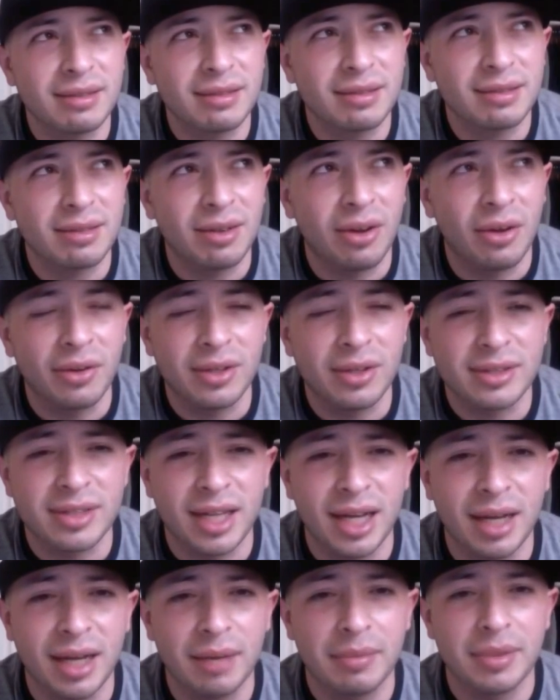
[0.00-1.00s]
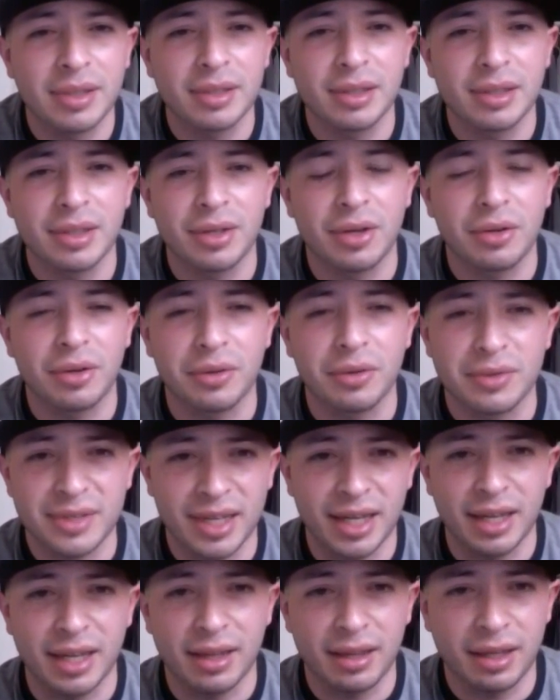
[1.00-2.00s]
all this time and you know don't say
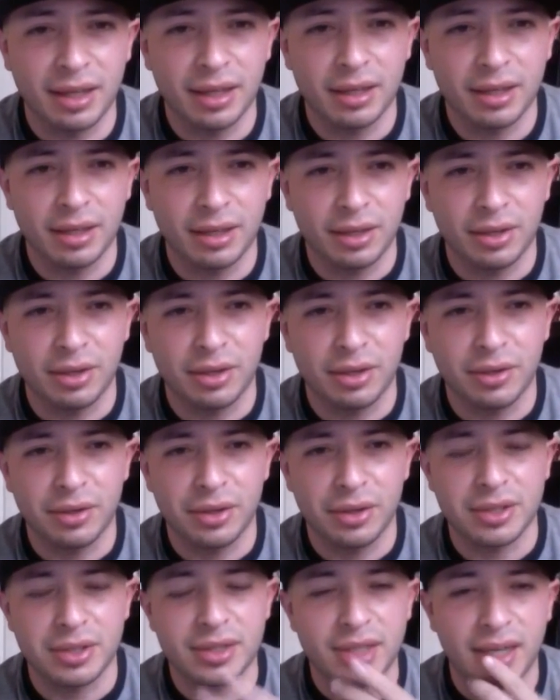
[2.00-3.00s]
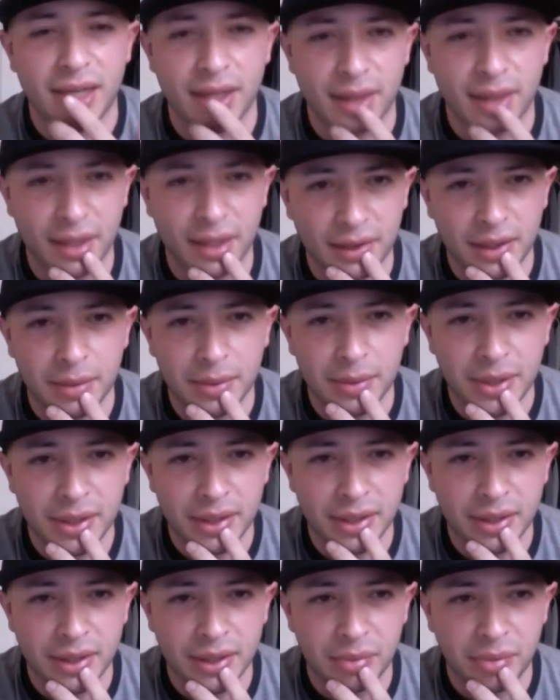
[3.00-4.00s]
anything you know you're just kind of thinking about it
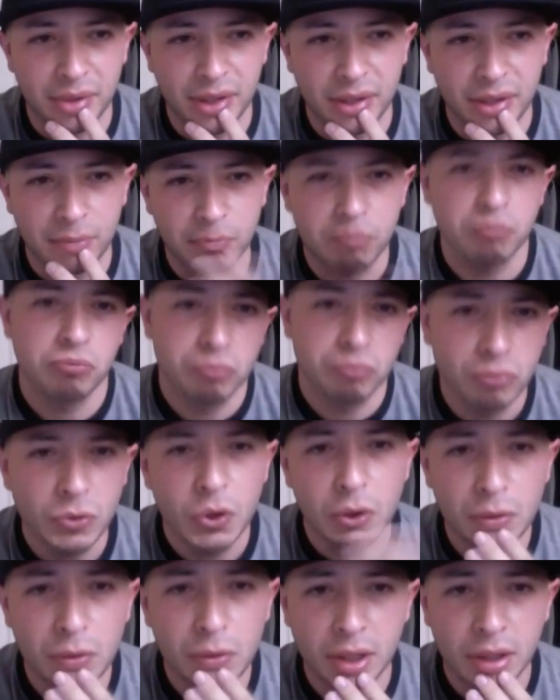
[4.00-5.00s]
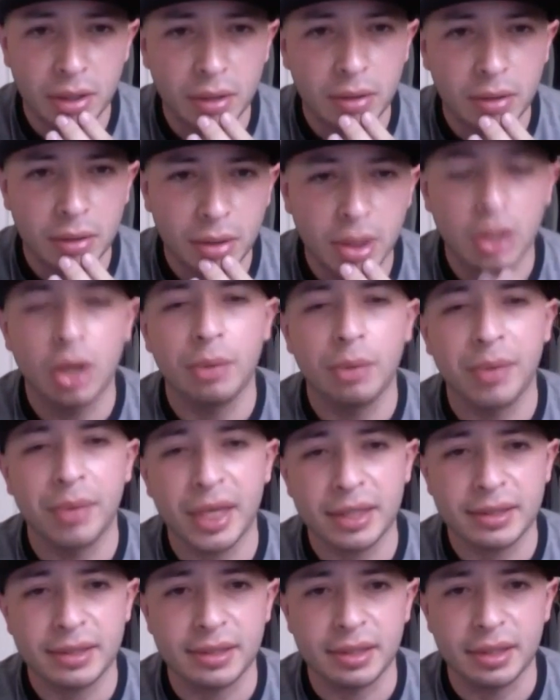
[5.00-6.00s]
and then we're like okay no i'm
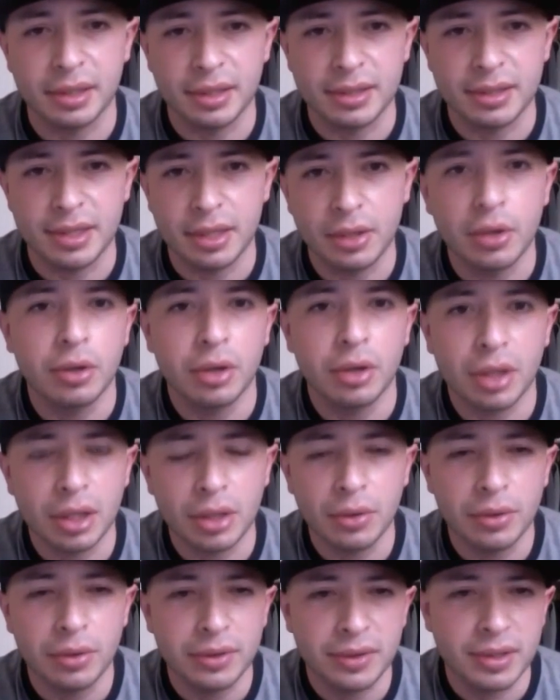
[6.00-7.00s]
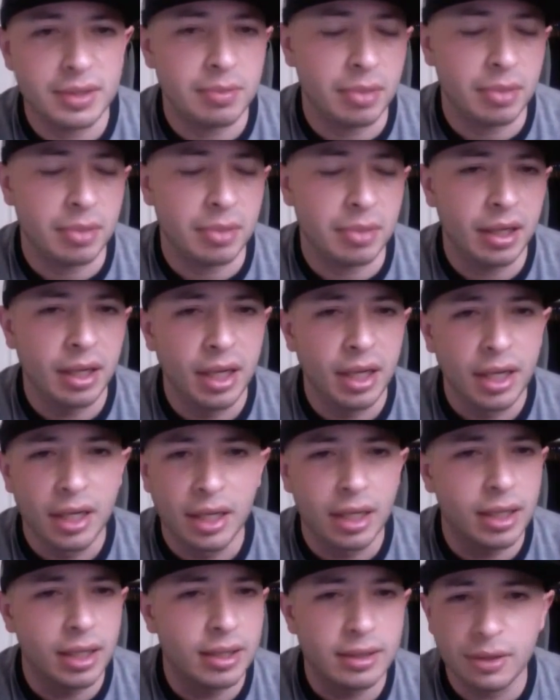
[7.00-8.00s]
actually because i know you're going to go and do this play
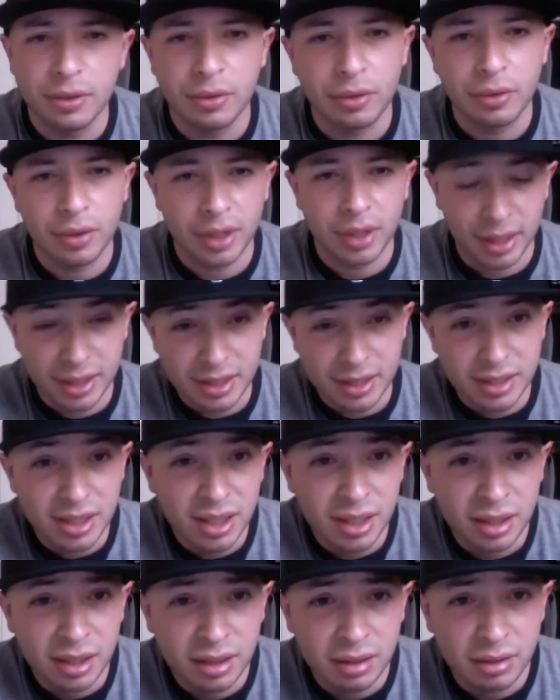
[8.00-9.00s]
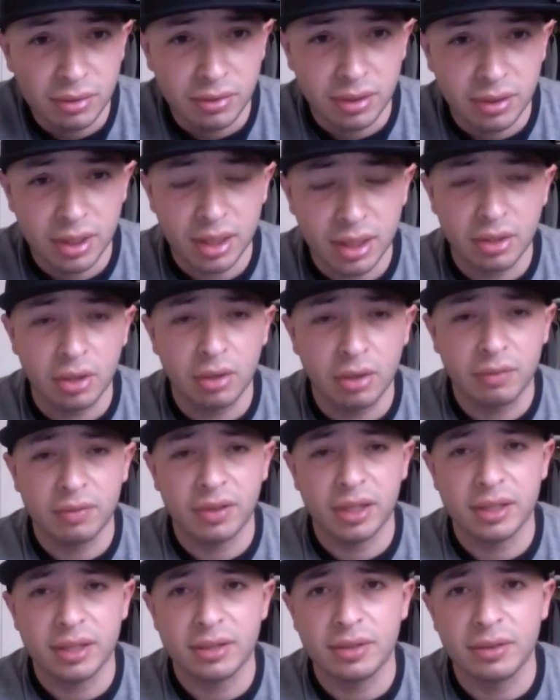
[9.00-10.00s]
it's so annoying and it's cheating you can get called for
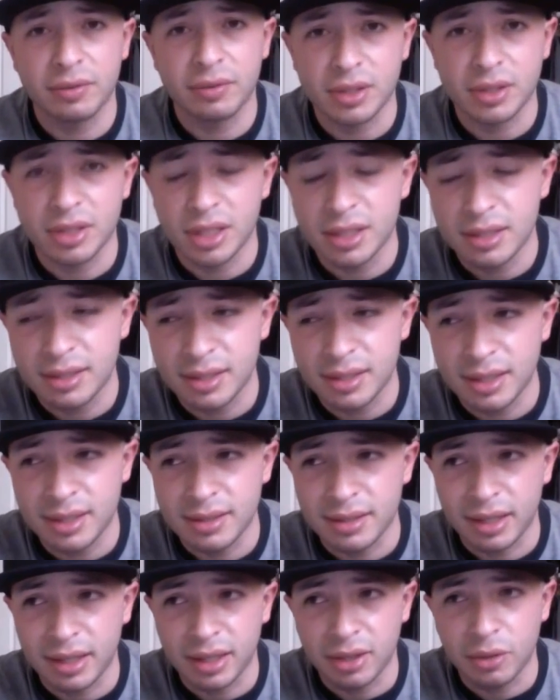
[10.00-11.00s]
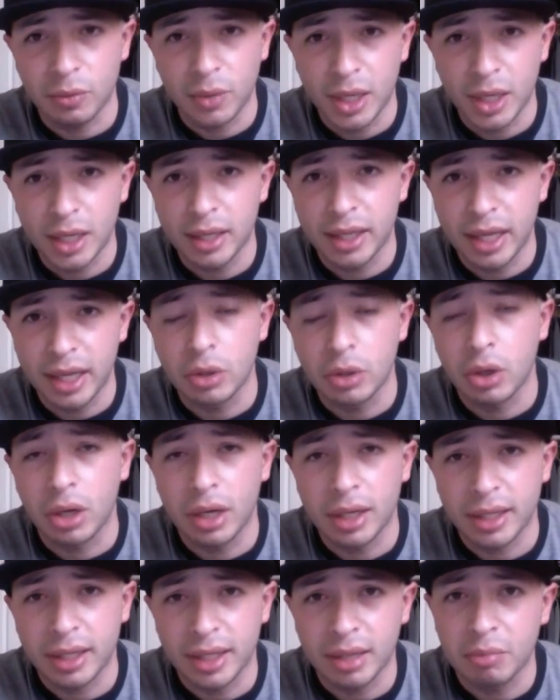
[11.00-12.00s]
that too if the judge sees like you waited that long
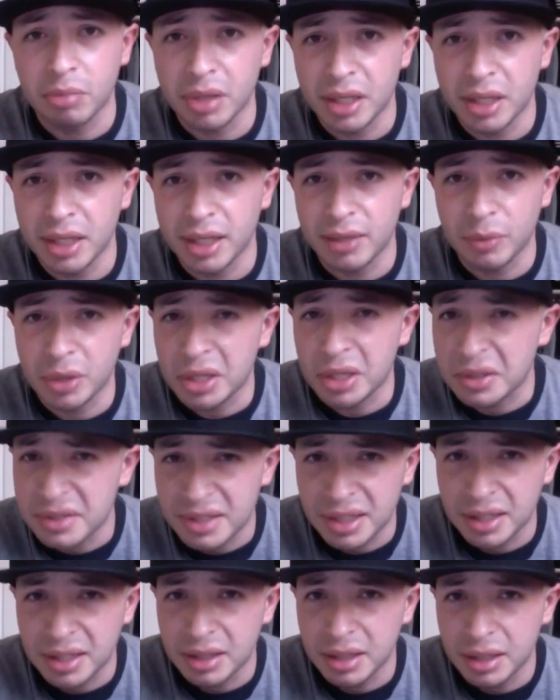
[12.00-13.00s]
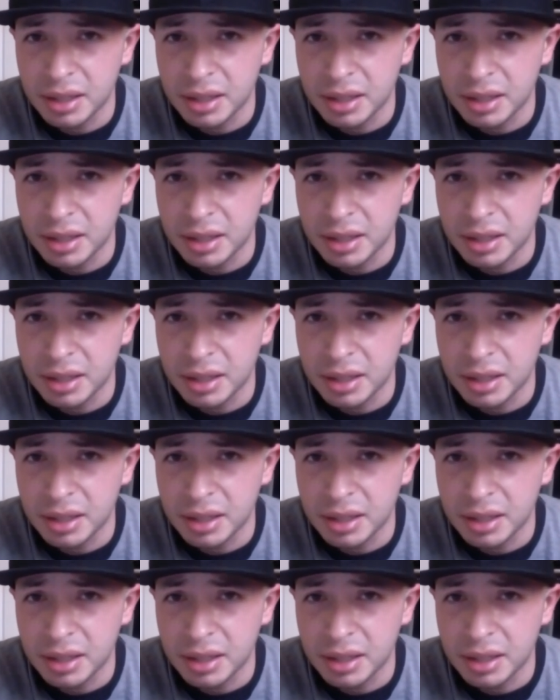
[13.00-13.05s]
and then played it without saying anything